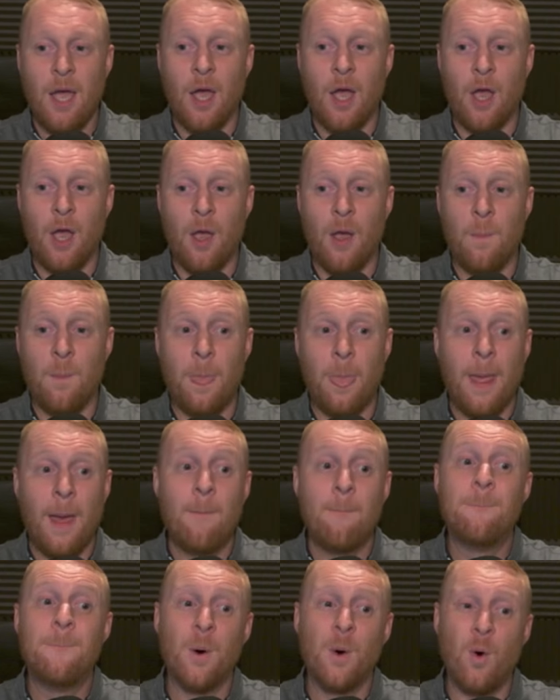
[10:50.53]
Um,
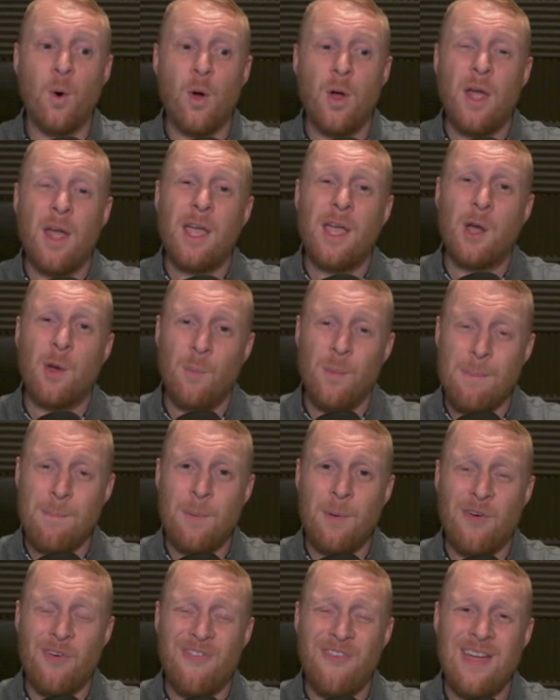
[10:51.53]
but can we
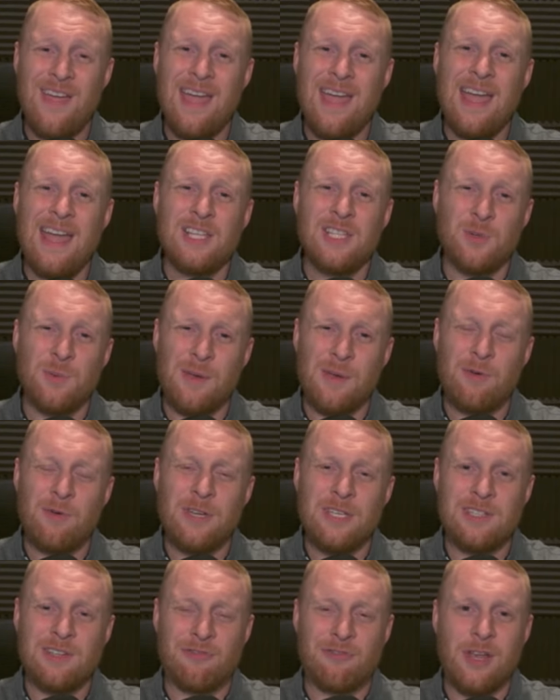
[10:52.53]
buff it to
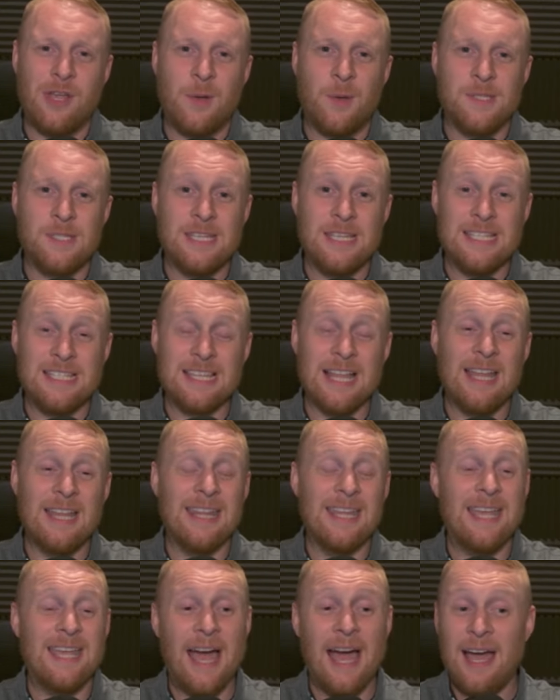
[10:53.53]
increase the frequency slightly?